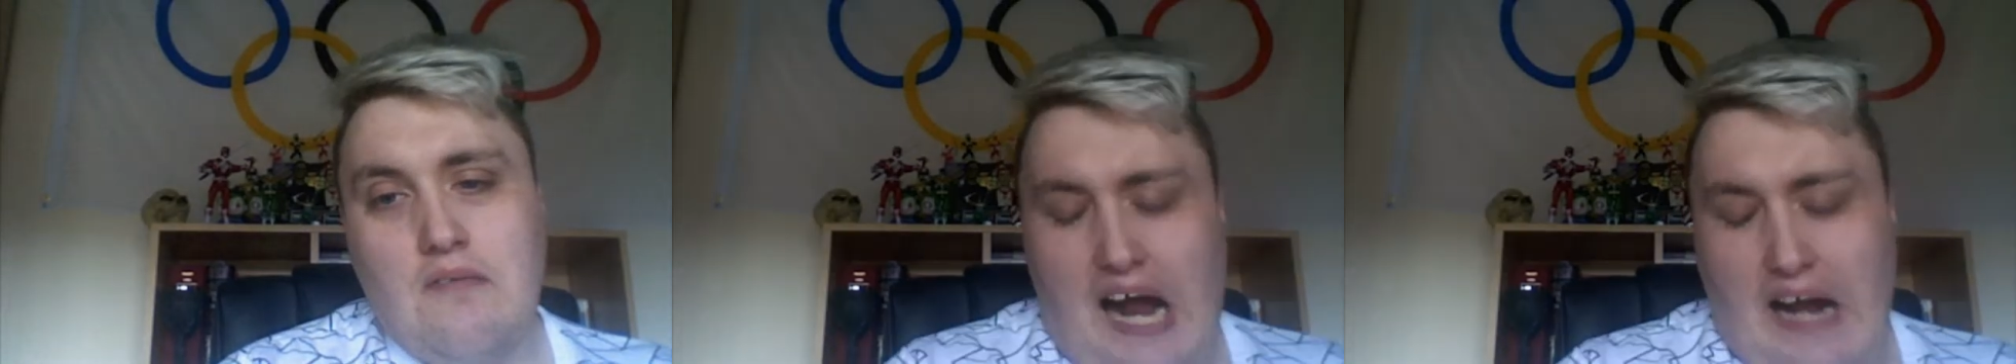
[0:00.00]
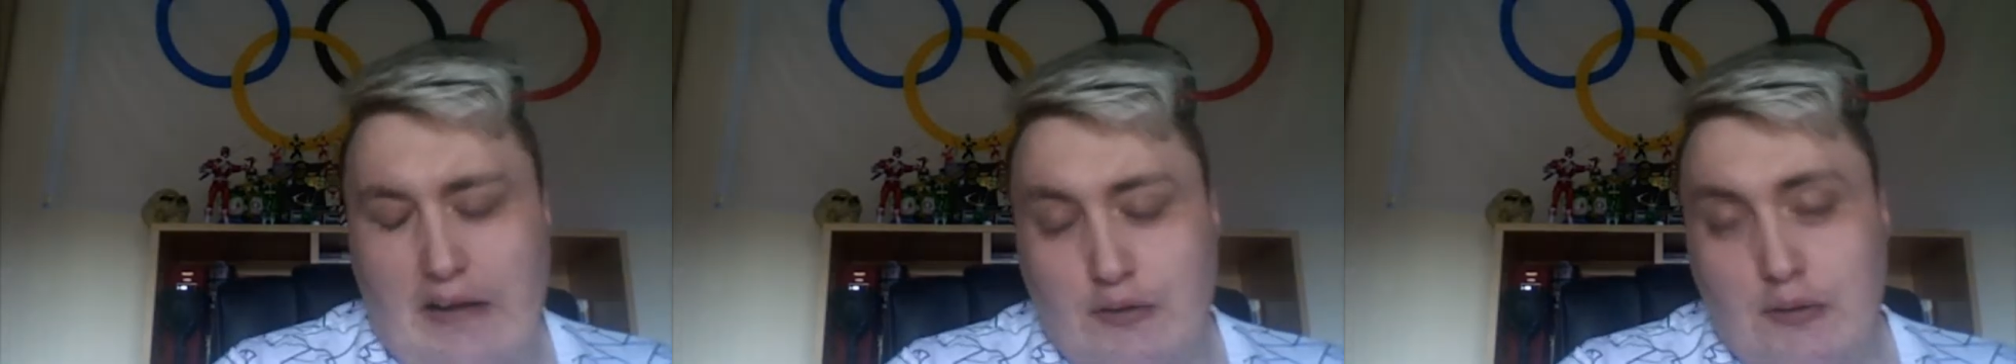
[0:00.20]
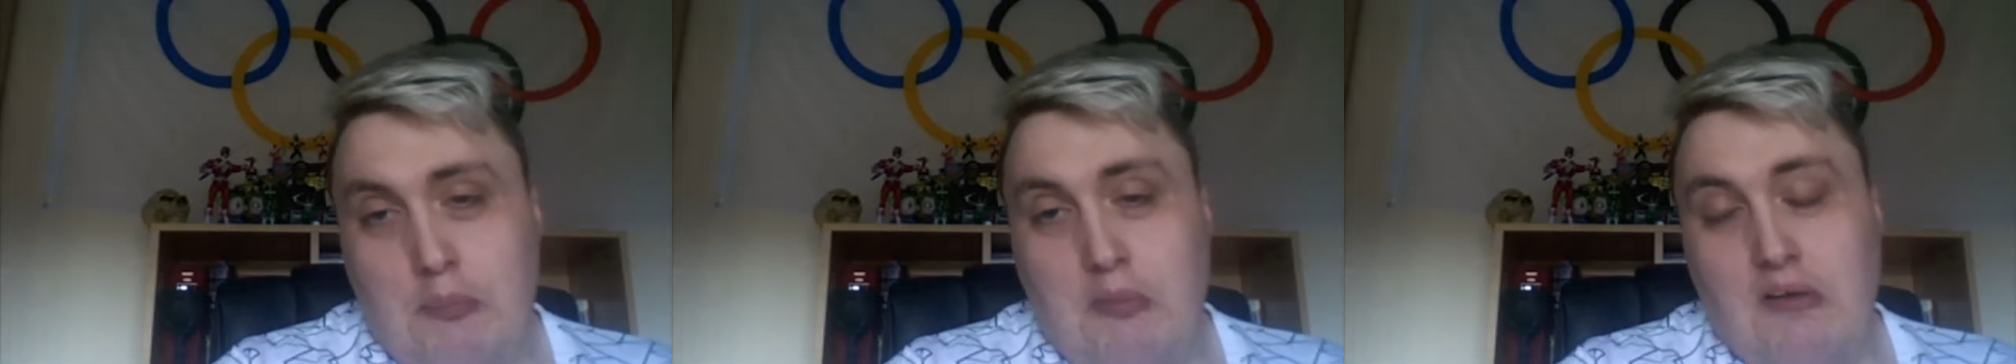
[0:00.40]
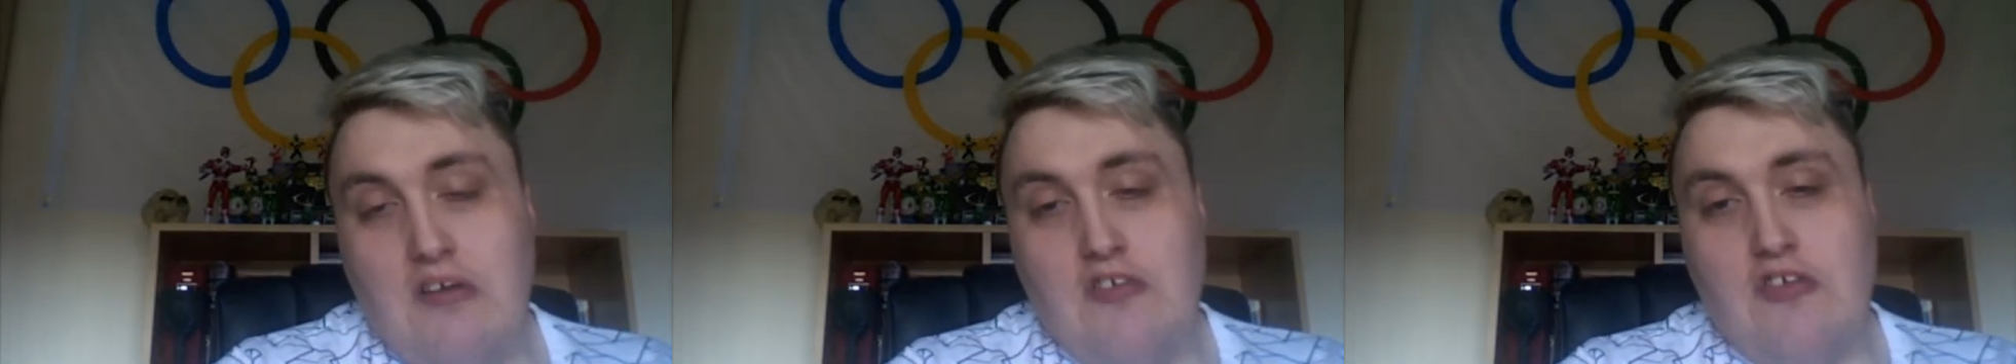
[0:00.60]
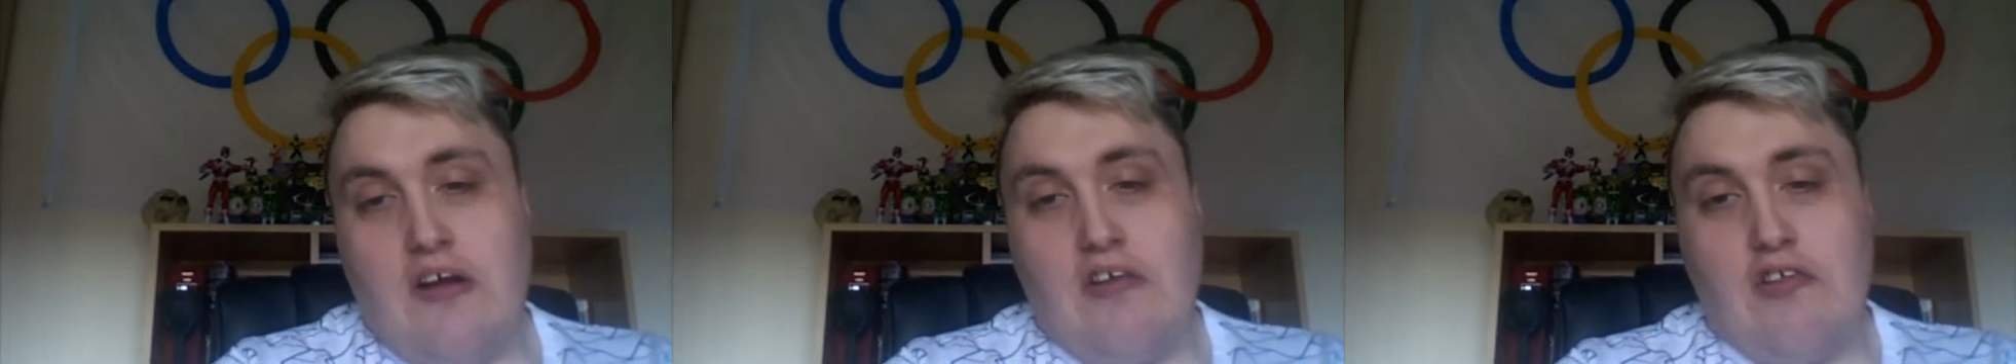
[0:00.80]
I do
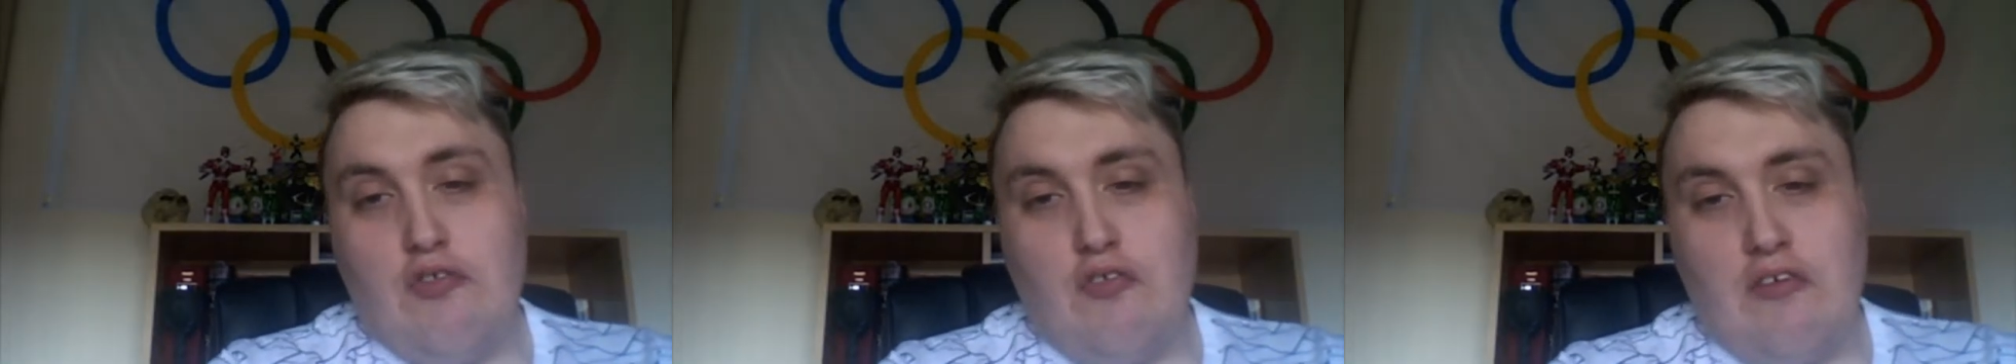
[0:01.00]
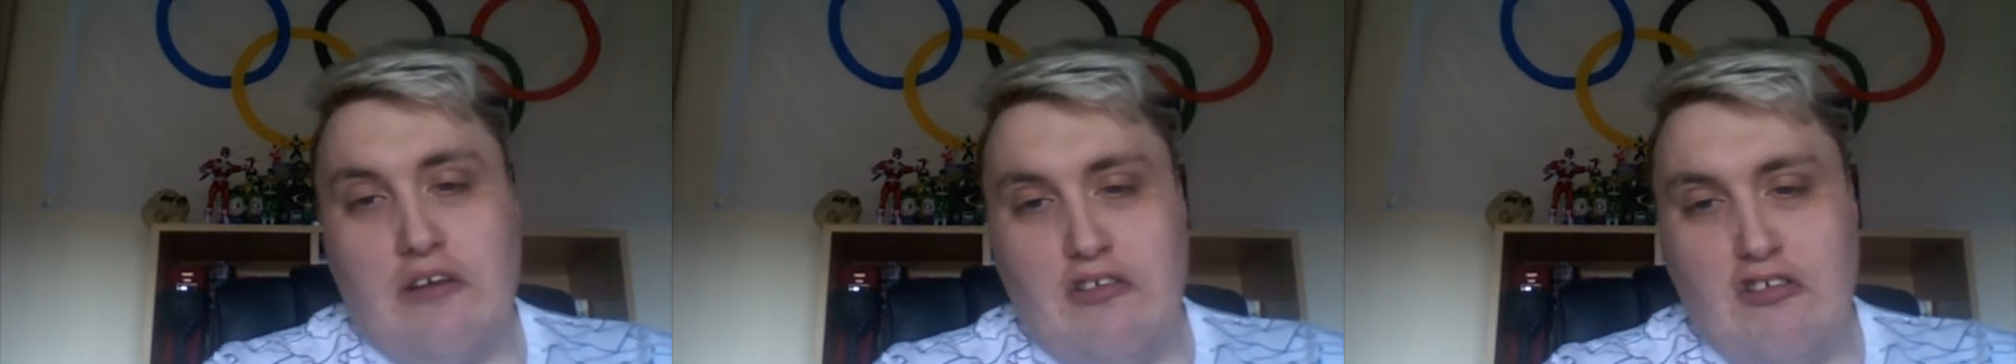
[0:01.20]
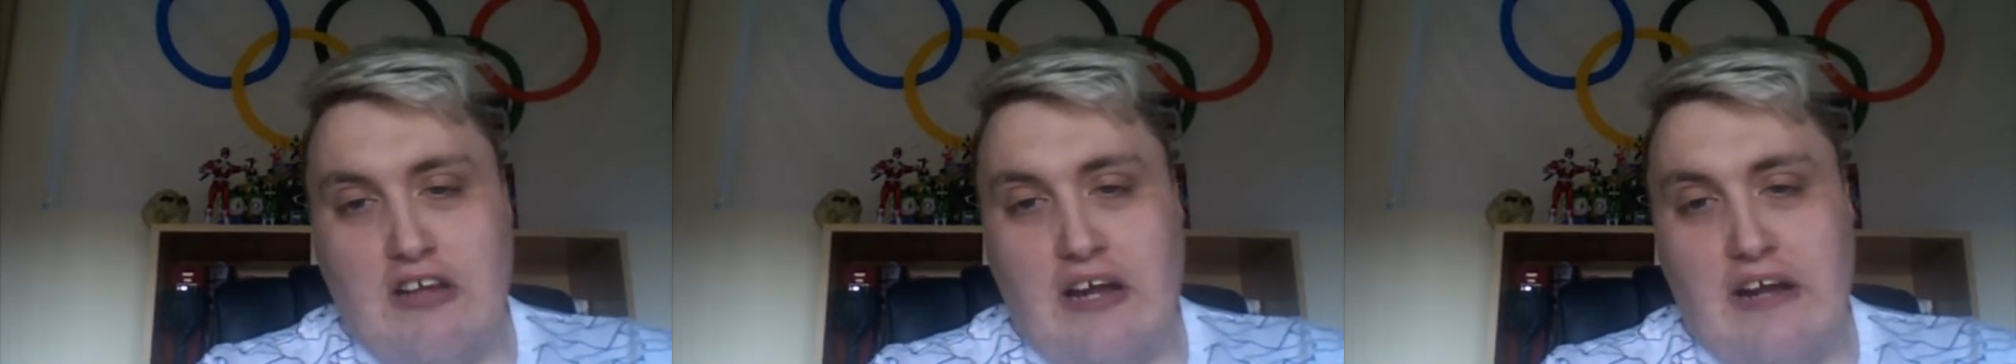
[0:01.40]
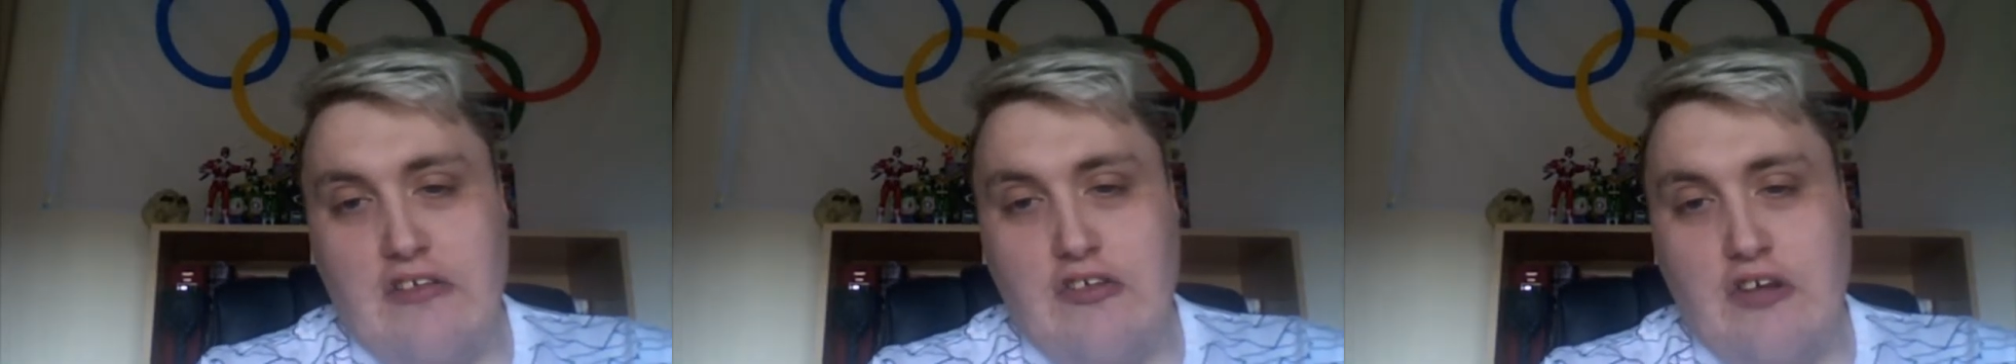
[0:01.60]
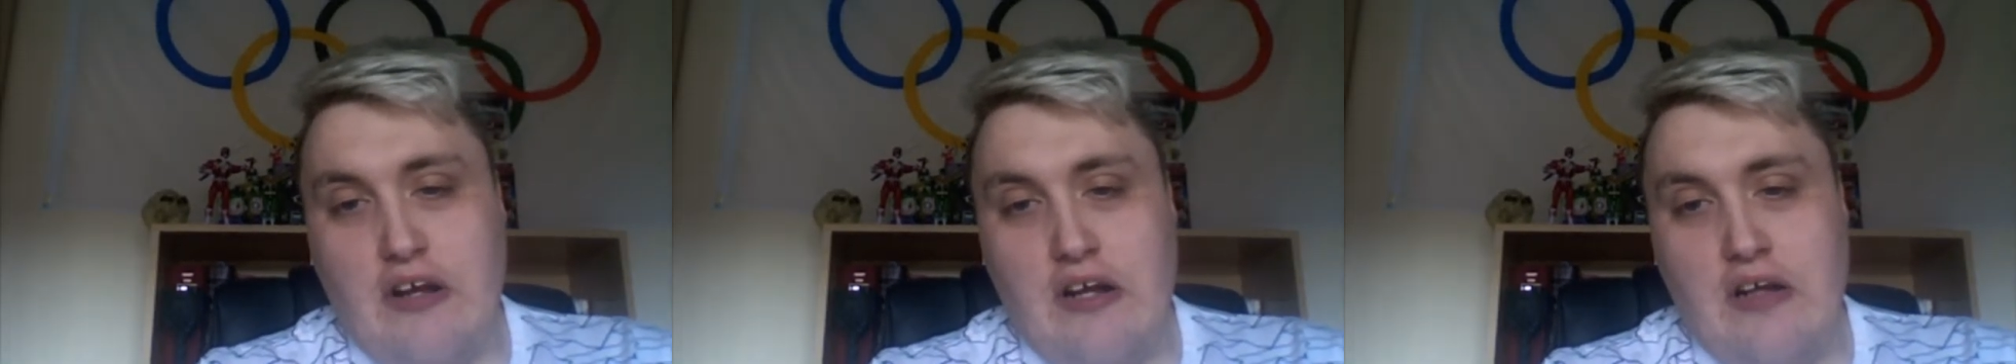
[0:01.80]
apologise for the slight
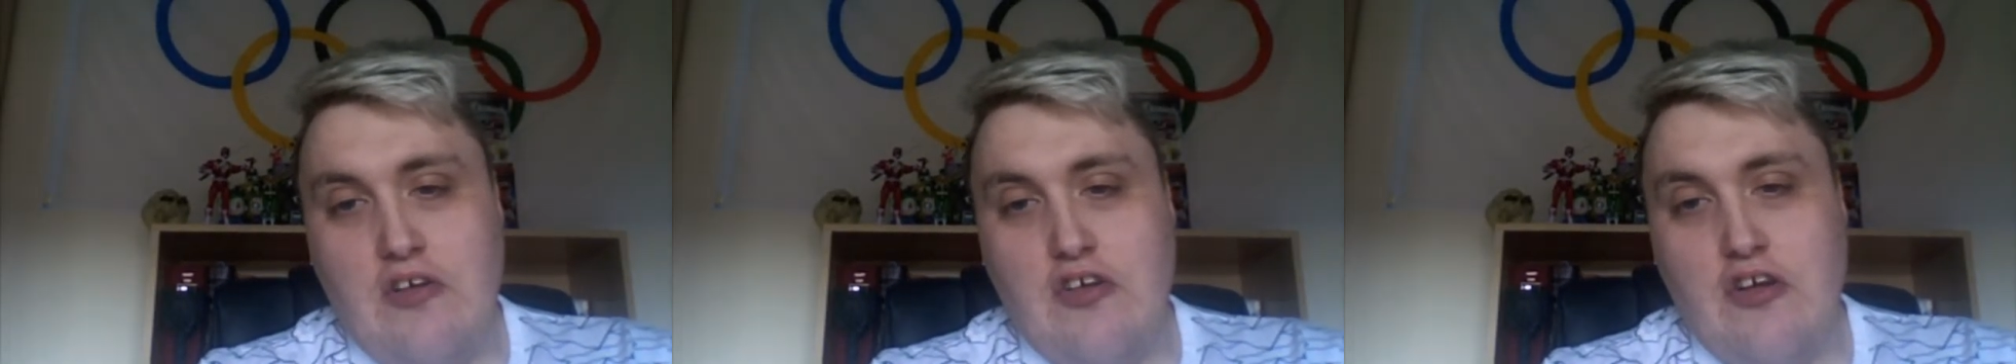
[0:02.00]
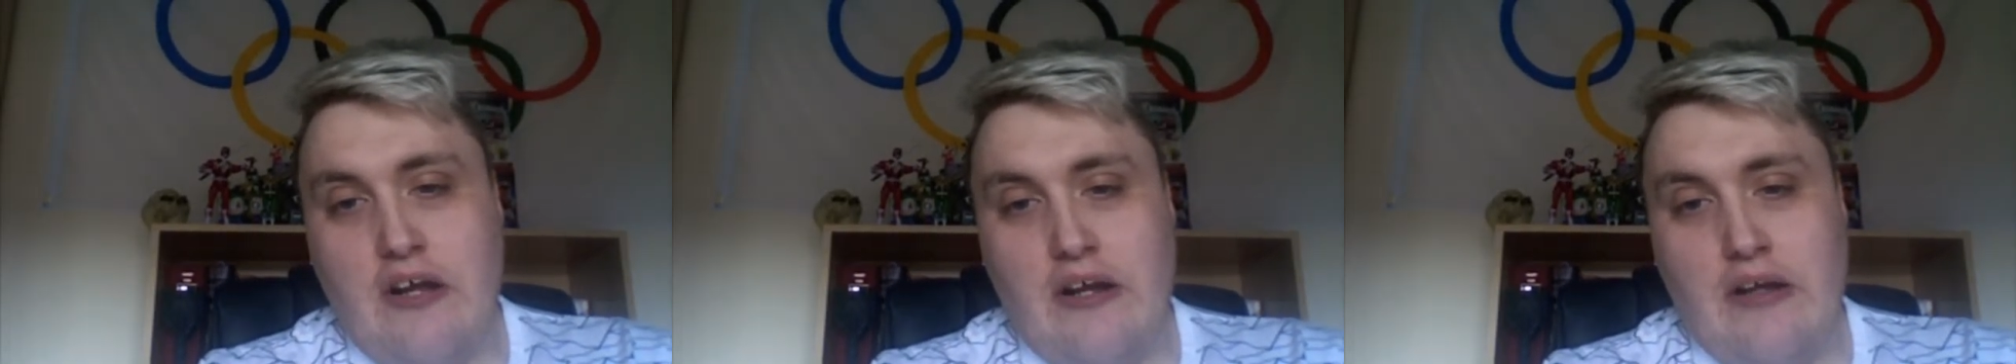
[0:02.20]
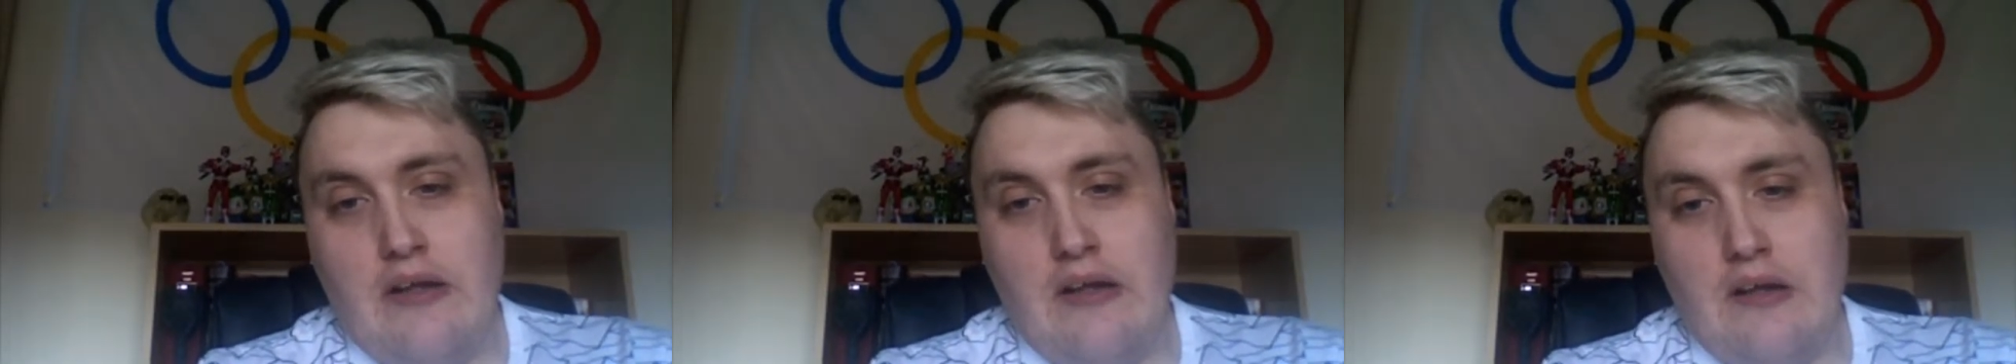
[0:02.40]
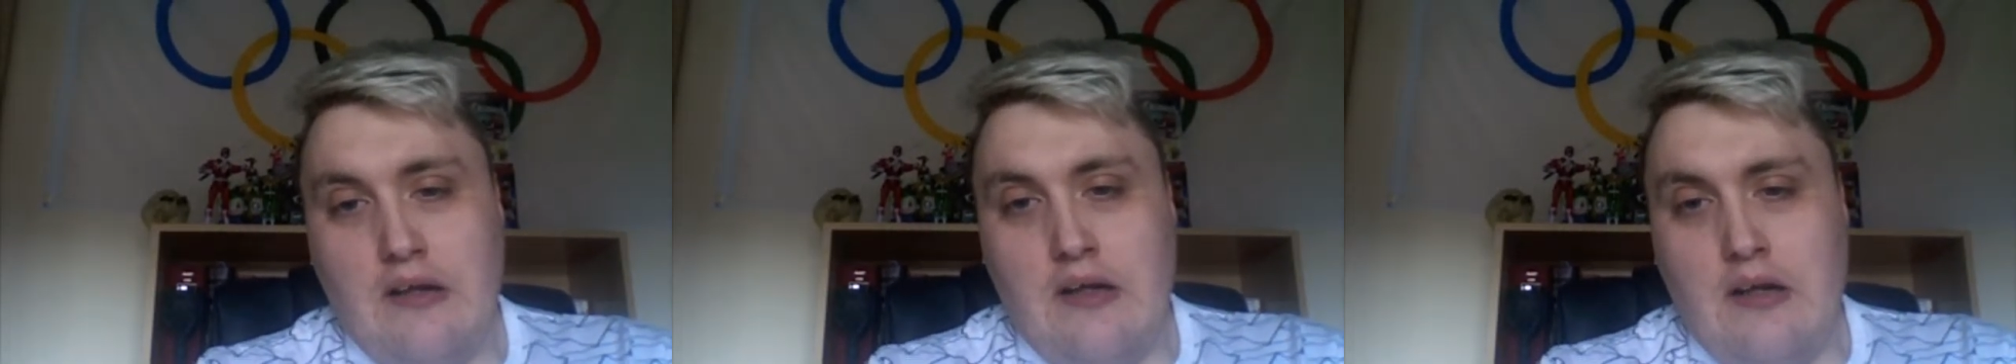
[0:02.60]
change in